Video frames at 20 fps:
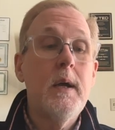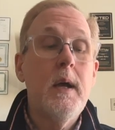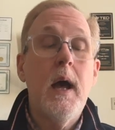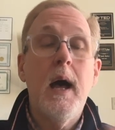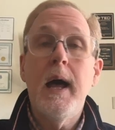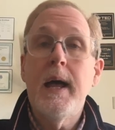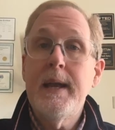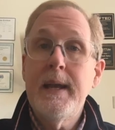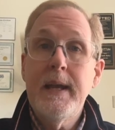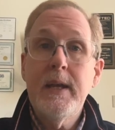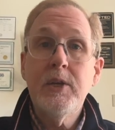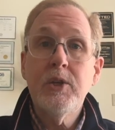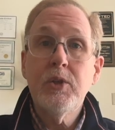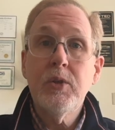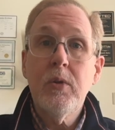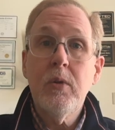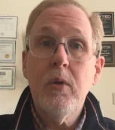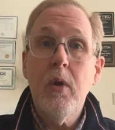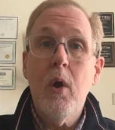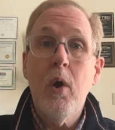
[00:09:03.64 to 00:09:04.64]

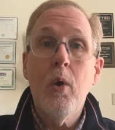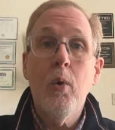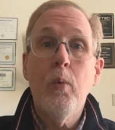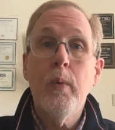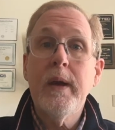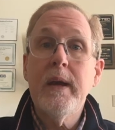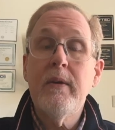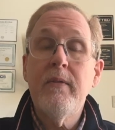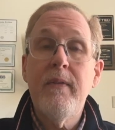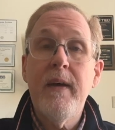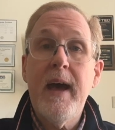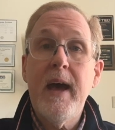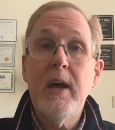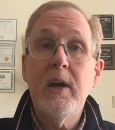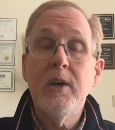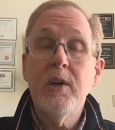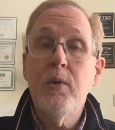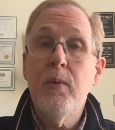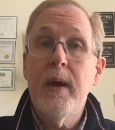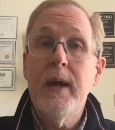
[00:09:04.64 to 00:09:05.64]
initial or
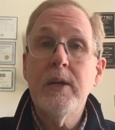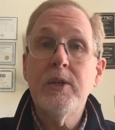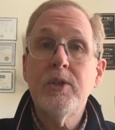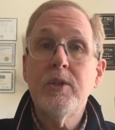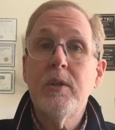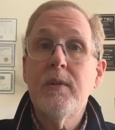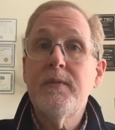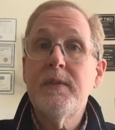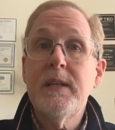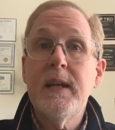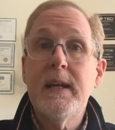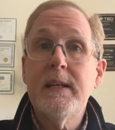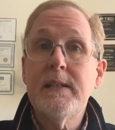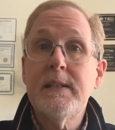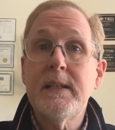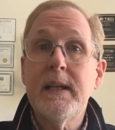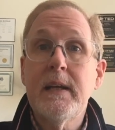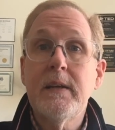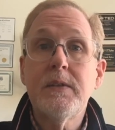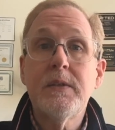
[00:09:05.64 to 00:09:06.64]
reevaluation of
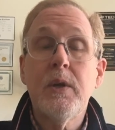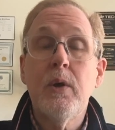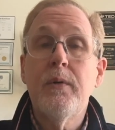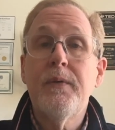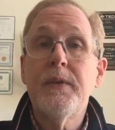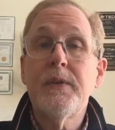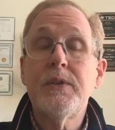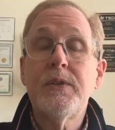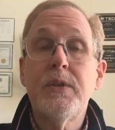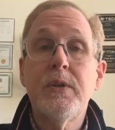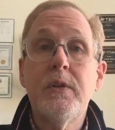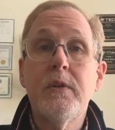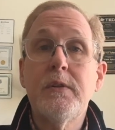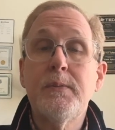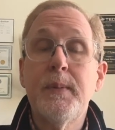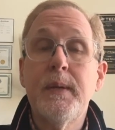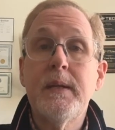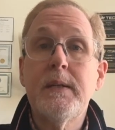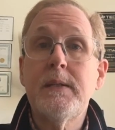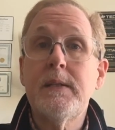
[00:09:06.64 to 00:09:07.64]
testing. So if the student's
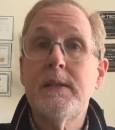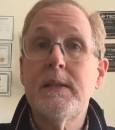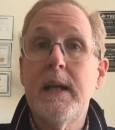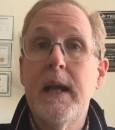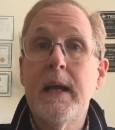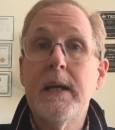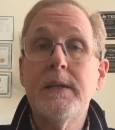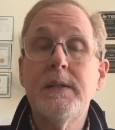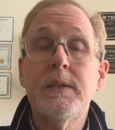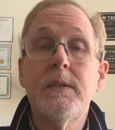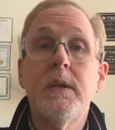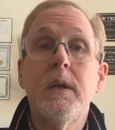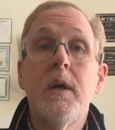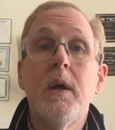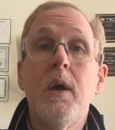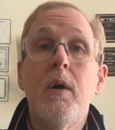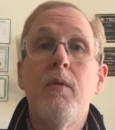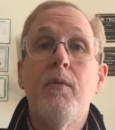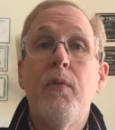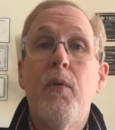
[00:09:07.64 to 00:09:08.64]
been assessed
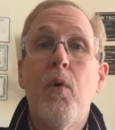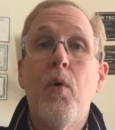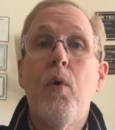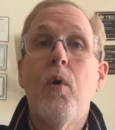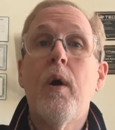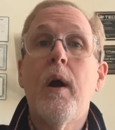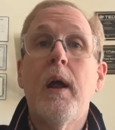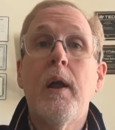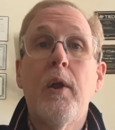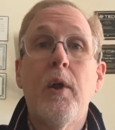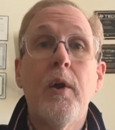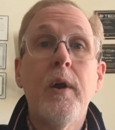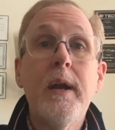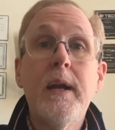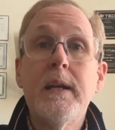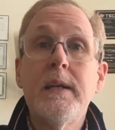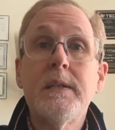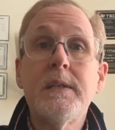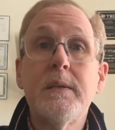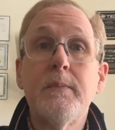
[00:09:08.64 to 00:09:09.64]
for a
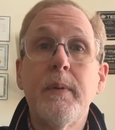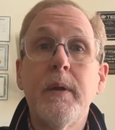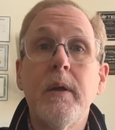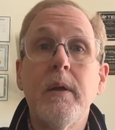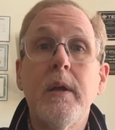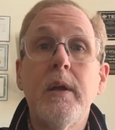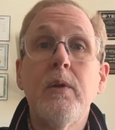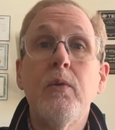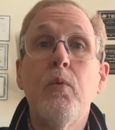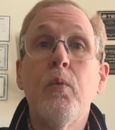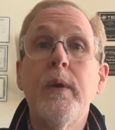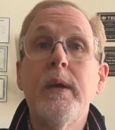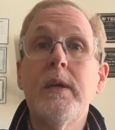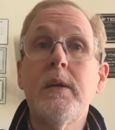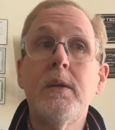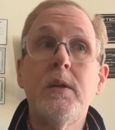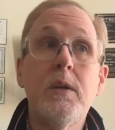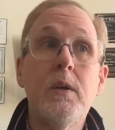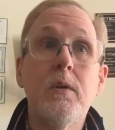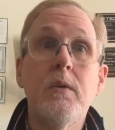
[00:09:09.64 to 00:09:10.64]
learning disability, we
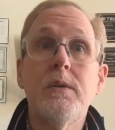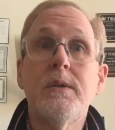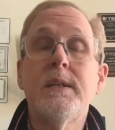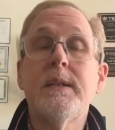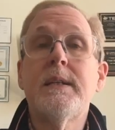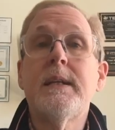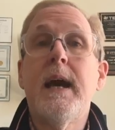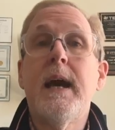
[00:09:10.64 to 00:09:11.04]
can use the